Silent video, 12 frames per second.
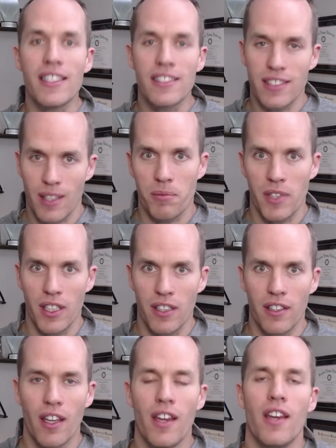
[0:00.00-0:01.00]

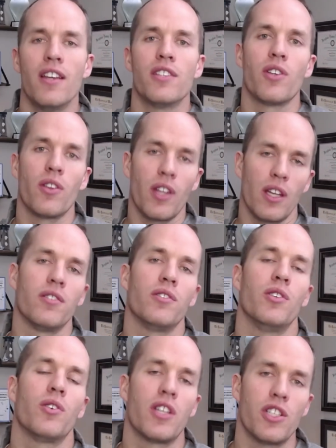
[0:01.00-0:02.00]
something so that
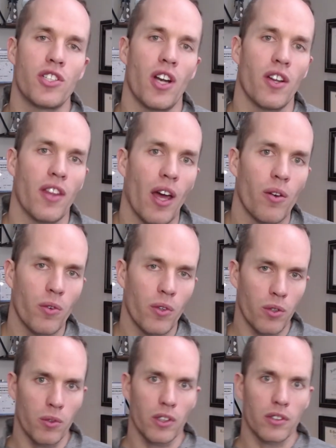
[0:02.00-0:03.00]
you can share that with the
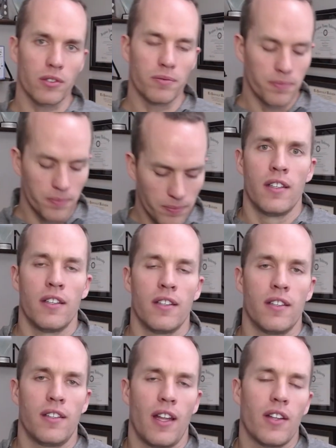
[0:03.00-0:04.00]
world.
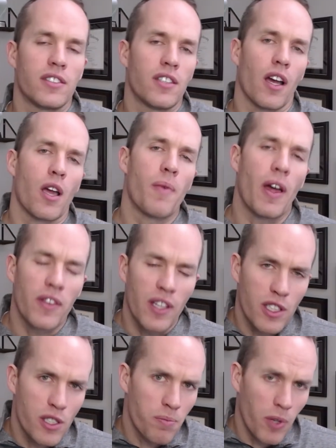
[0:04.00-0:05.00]
Now let's talk about the
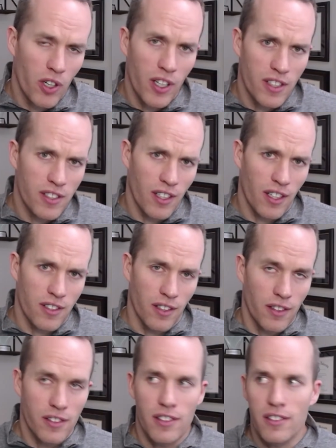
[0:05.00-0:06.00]
experience section.
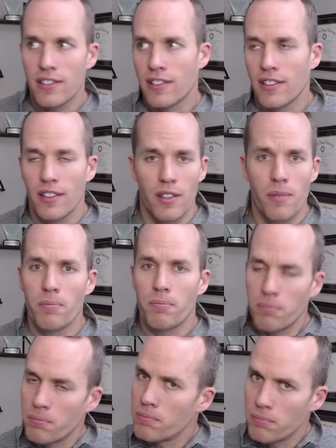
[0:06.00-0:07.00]
This is the
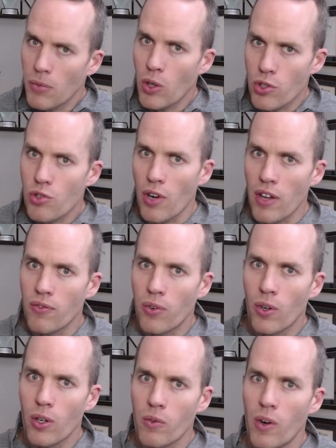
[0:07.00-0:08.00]
most
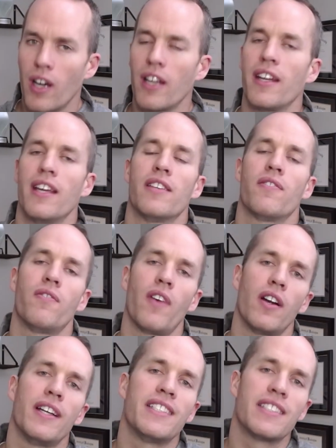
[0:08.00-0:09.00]
straightforward one. It's
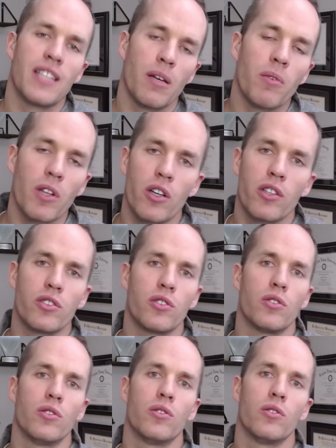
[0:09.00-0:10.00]
very similar
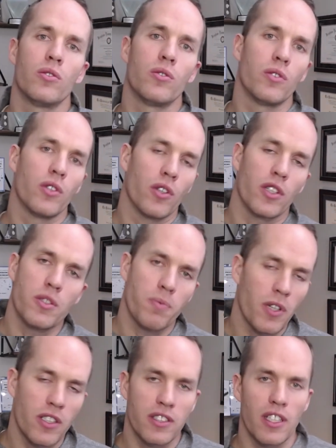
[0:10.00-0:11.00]
to your
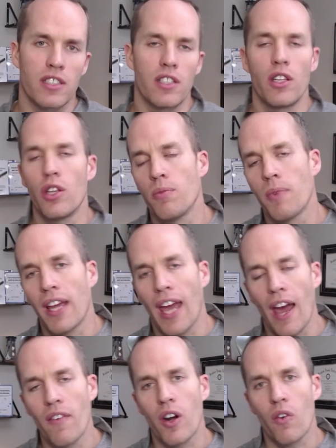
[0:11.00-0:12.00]
experience section that you might
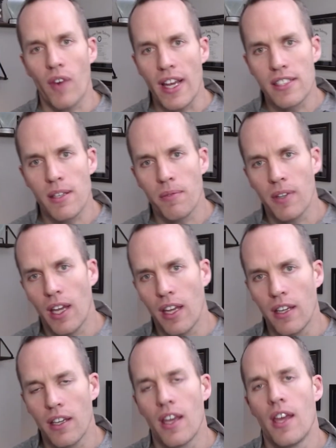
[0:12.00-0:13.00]
have in a
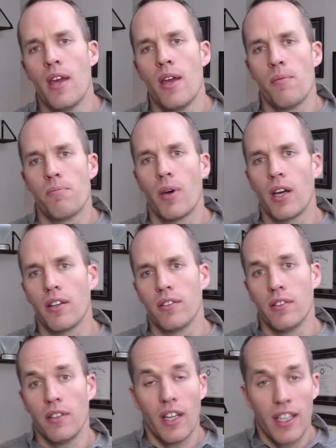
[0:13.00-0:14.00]
resume, but
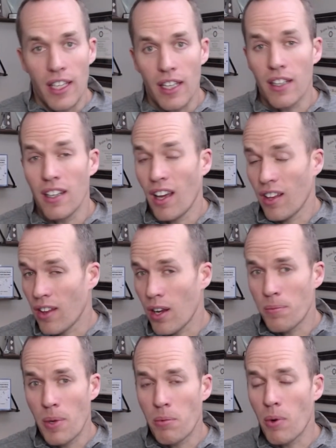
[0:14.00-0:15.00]
again, a lot of
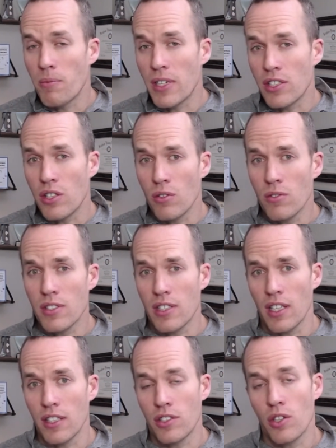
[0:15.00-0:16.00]
people misuse
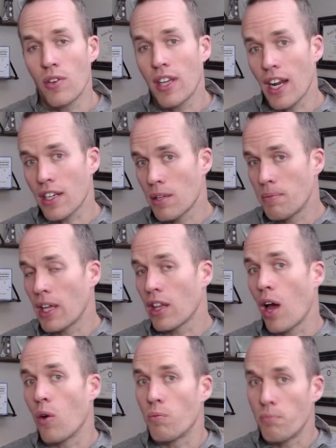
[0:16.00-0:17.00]
this. You can actually be a
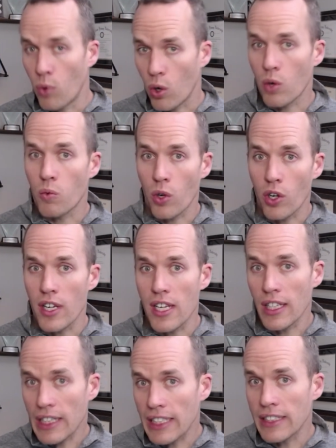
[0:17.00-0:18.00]
lot more wordy
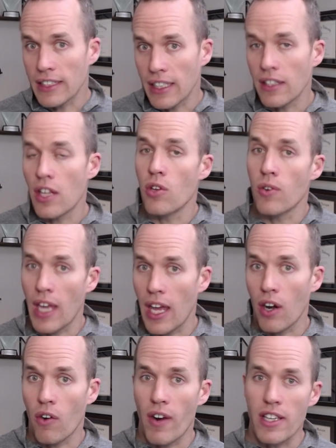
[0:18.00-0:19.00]
LinkedIn than you can in
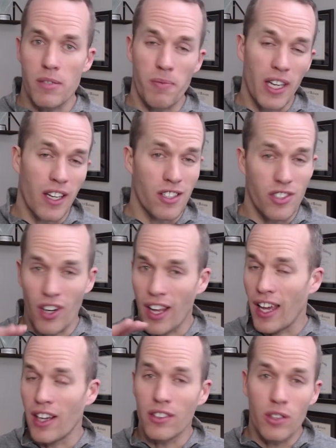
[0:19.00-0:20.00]
a resume because you're not
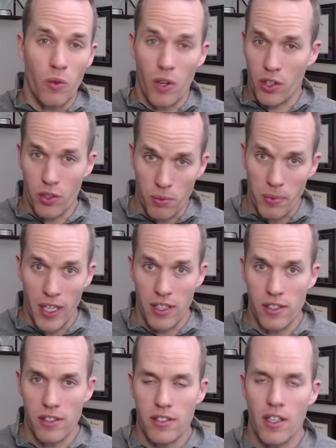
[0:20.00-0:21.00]
held to 1 or 2
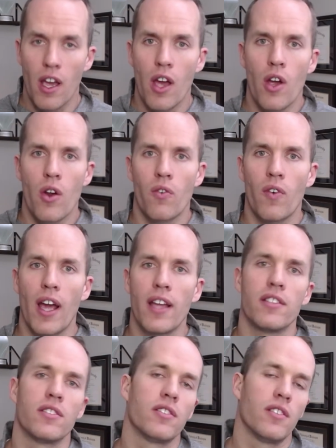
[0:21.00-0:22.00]
pages, right?
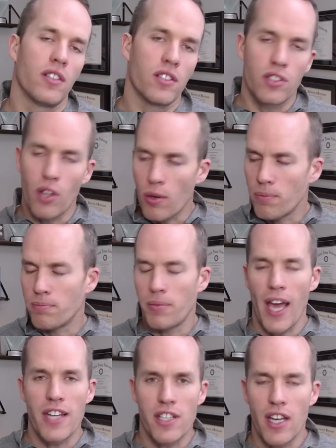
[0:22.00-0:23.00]
There's no
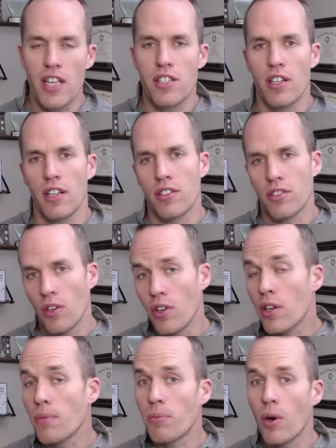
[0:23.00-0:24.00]
pagination, and so you
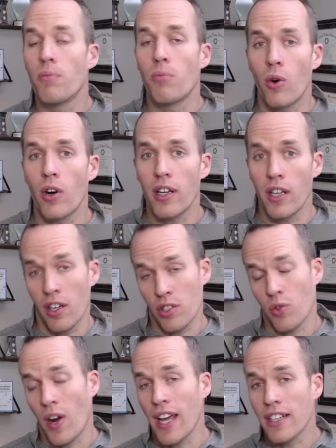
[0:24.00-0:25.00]
can put more in here. So
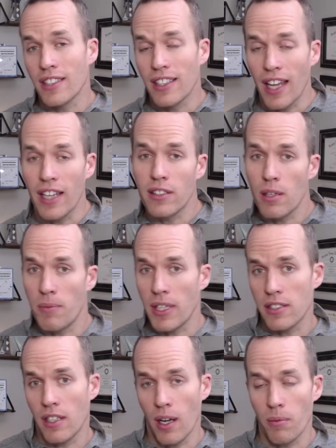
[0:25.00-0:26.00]
I actually like to mix
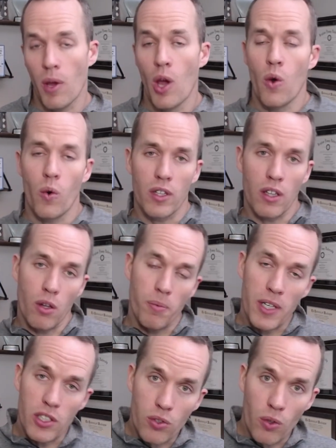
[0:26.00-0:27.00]
it up with a little bit of
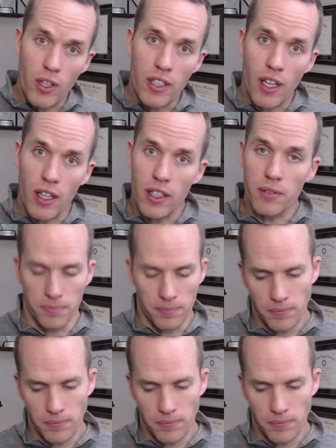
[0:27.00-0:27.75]
storytelling.